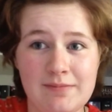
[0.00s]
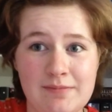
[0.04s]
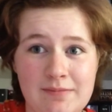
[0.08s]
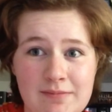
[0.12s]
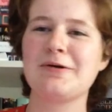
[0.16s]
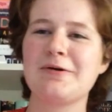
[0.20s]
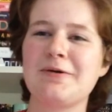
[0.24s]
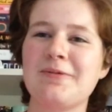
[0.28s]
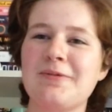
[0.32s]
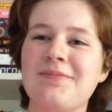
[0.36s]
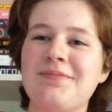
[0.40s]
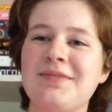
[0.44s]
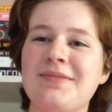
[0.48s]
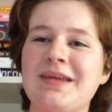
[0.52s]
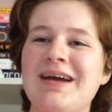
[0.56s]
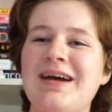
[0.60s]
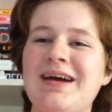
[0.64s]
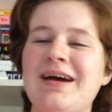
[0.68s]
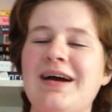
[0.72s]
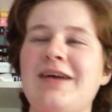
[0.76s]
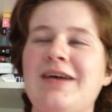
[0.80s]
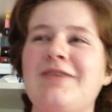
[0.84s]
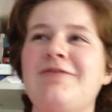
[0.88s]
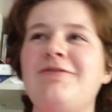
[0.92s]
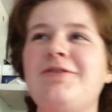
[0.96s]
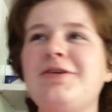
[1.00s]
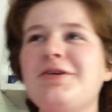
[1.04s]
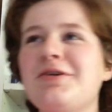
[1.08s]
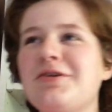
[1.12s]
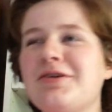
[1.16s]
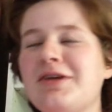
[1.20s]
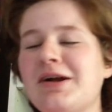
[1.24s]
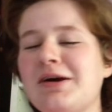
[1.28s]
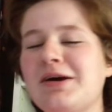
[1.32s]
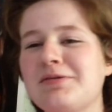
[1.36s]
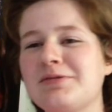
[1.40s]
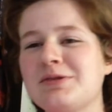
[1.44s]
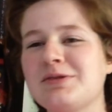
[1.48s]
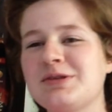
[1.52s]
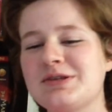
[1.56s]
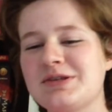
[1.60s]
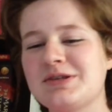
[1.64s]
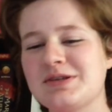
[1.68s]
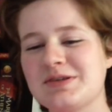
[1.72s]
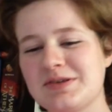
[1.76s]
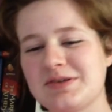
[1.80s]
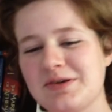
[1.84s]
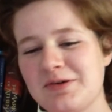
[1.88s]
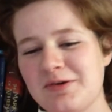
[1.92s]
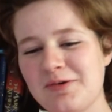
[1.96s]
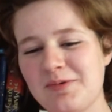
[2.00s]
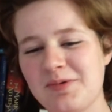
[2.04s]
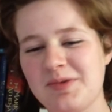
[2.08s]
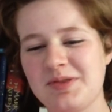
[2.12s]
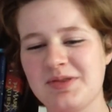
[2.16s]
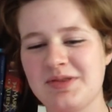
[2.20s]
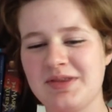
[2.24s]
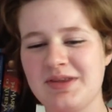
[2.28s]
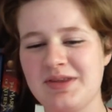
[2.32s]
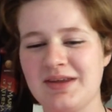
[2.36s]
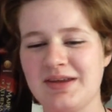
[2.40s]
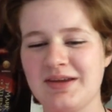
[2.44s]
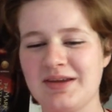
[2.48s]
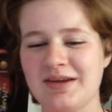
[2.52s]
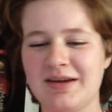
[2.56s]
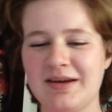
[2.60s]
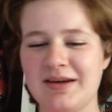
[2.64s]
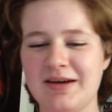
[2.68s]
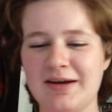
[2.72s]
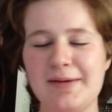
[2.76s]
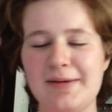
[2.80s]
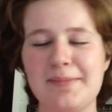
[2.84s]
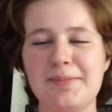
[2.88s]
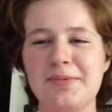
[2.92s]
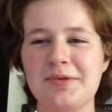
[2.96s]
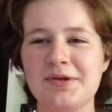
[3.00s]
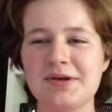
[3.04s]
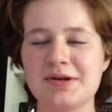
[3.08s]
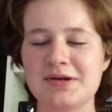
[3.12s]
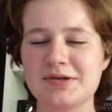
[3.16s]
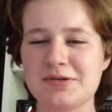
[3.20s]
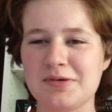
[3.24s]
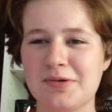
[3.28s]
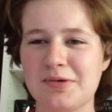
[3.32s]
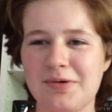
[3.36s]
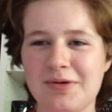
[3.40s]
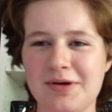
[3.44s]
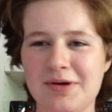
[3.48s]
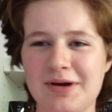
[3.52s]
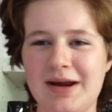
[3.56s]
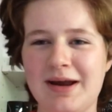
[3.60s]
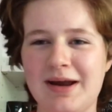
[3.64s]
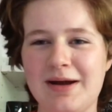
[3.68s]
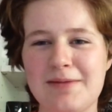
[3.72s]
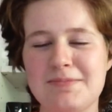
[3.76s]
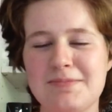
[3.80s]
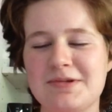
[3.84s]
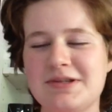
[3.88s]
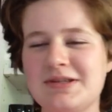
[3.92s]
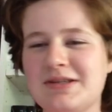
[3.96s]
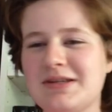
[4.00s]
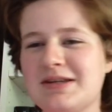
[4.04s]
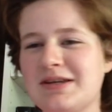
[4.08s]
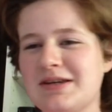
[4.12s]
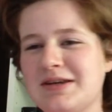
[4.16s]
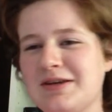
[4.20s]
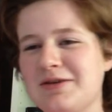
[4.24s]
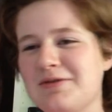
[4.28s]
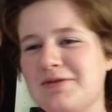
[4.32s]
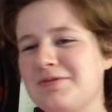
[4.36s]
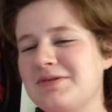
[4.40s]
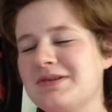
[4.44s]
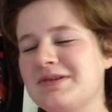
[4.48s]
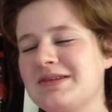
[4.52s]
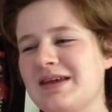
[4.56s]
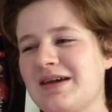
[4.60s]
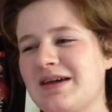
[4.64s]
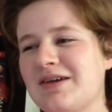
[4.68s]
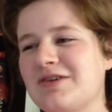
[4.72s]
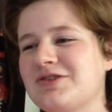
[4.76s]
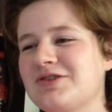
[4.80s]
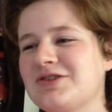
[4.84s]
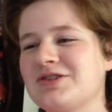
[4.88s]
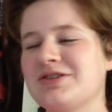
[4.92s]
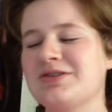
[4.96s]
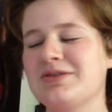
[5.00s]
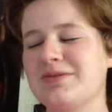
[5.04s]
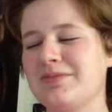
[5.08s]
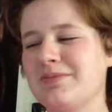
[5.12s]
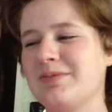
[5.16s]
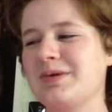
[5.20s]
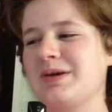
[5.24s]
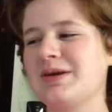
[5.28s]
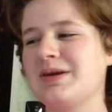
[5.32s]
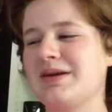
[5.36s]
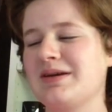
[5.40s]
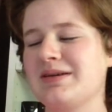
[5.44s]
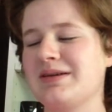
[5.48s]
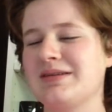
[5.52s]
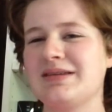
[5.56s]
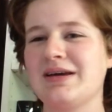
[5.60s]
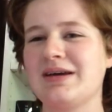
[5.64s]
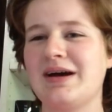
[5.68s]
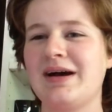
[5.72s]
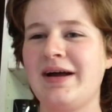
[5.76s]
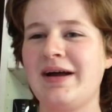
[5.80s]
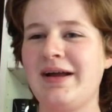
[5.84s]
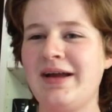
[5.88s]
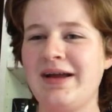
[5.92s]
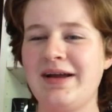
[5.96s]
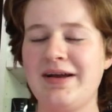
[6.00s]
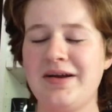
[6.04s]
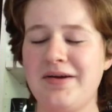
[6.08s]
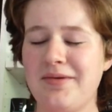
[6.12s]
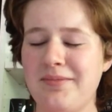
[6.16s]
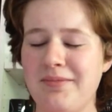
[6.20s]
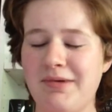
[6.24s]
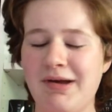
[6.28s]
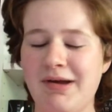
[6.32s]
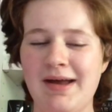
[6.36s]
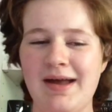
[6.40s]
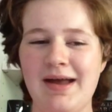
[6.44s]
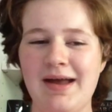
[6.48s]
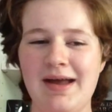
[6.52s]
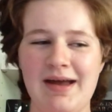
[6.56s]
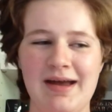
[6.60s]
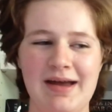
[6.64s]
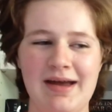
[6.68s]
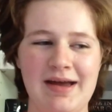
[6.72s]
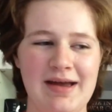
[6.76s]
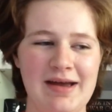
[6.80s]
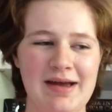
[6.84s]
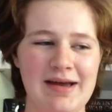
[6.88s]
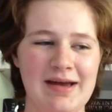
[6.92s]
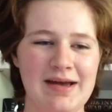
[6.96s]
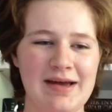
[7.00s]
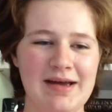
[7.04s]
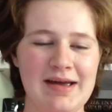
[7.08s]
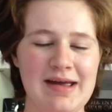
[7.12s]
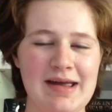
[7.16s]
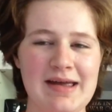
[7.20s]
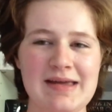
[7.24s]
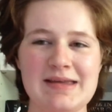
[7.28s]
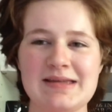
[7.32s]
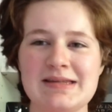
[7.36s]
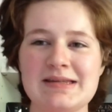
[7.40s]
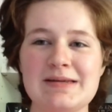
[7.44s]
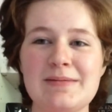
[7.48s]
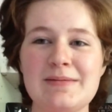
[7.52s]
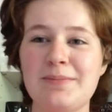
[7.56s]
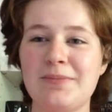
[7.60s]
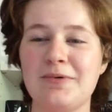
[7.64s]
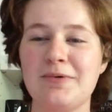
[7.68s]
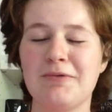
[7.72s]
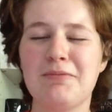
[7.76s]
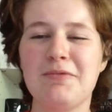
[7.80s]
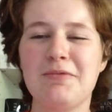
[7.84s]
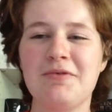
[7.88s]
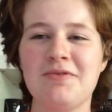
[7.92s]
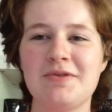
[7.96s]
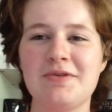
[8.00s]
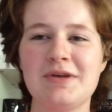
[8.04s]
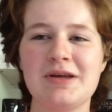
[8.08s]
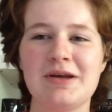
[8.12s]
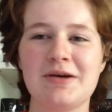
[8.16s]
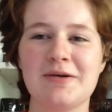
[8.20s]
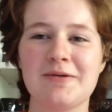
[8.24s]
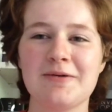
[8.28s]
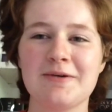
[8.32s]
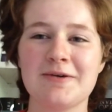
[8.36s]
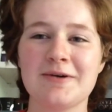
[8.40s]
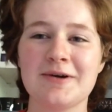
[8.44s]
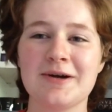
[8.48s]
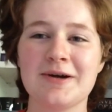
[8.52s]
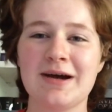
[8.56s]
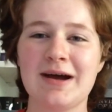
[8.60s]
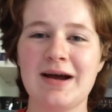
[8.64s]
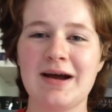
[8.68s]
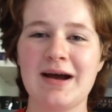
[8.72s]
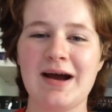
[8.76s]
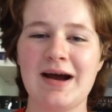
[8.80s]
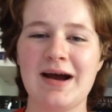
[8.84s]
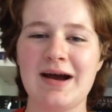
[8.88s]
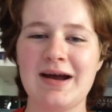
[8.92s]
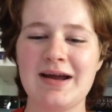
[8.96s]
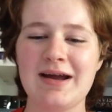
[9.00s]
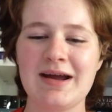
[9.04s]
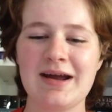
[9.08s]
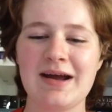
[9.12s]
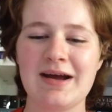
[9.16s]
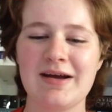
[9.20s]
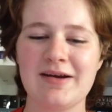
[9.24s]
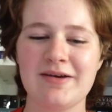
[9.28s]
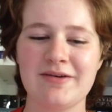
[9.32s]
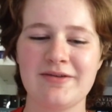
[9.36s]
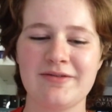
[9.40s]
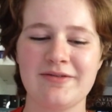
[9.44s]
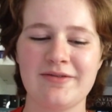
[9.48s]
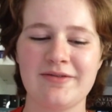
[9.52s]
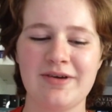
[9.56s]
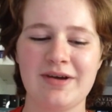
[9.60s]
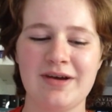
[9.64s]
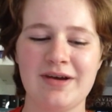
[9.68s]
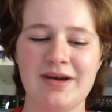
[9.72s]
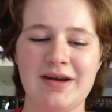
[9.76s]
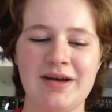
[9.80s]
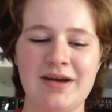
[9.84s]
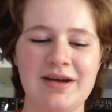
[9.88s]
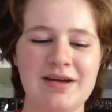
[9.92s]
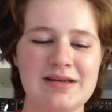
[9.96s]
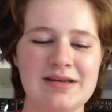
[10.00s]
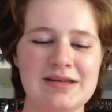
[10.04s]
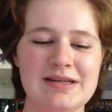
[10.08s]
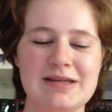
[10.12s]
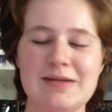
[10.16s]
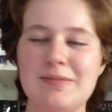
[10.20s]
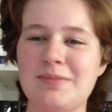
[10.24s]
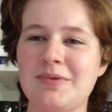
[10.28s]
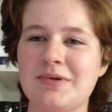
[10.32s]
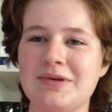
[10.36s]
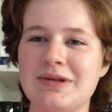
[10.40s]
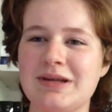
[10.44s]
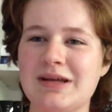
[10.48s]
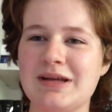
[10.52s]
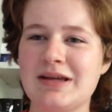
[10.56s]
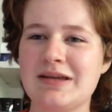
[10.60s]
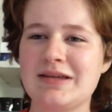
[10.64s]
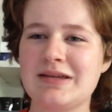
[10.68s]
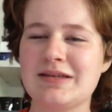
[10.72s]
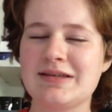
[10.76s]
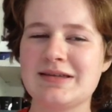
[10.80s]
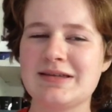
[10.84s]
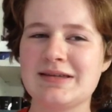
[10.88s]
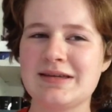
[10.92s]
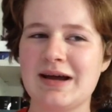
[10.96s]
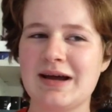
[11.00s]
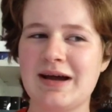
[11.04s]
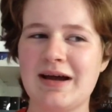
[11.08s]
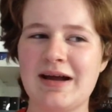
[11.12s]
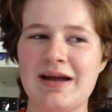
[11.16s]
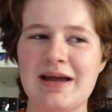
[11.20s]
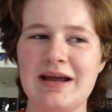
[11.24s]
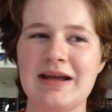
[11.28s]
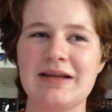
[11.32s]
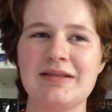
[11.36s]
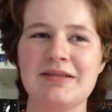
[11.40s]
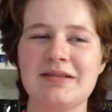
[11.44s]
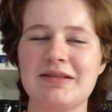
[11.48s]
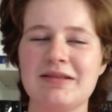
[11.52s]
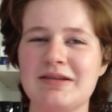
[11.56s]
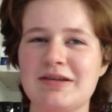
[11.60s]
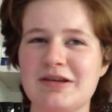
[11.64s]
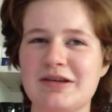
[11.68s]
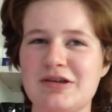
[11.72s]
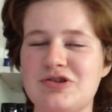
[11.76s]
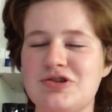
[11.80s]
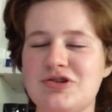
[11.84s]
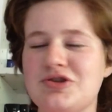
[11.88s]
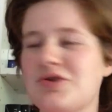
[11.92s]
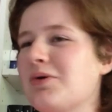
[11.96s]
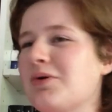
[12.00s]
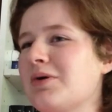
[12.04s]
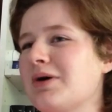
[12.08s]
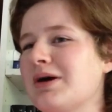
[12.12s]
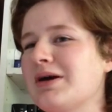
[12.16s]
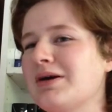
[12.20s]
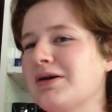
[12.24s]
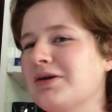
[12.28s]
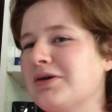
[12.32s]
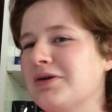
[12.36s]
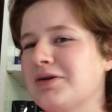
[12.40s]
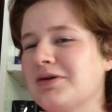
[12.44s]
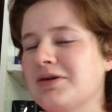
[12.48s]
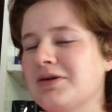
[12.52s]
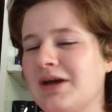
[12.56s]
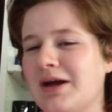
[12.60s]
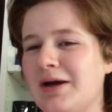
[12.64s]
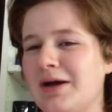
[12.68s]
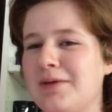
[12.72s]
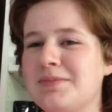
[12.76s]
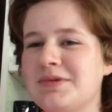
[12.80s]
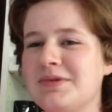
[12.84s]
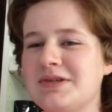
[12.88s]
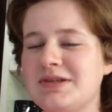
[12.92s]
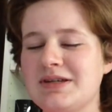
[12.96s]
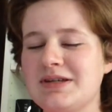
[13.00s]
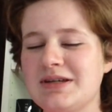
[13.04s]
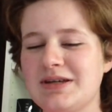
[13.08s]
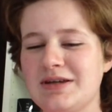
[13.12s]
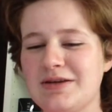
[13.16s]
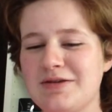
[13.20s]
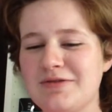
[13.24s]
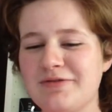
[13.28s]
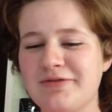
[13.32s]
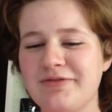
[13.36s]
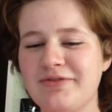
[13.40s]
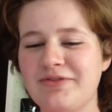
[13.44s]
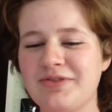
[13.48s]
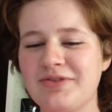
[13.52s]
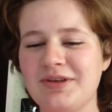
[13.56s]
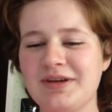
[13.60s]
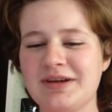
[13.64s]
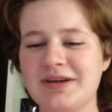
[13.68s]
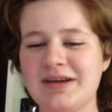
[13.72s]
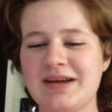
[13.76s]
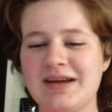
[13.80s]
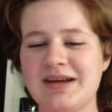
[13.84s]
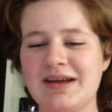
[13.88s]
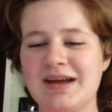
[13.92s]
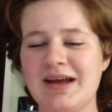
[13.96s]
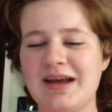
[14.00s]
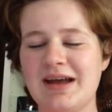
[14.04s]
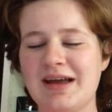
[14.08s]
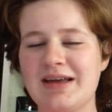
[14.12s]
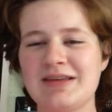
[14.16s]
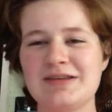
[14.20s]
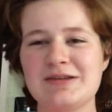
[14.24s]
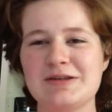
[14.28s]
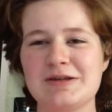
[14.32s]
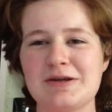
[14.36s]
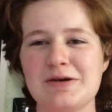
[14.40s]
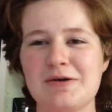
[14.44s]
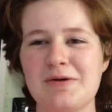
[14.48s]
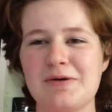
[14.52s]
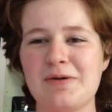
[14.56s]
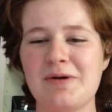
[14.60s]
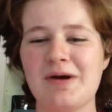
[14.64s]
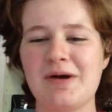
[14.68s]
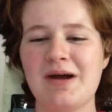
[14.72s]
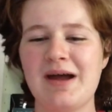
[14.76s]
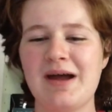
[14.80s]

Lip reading: So, I figured I would start with the obligatory MCU section because I am a simple moviegoer. I have simple tastes. I enjoy a good MCU flick, so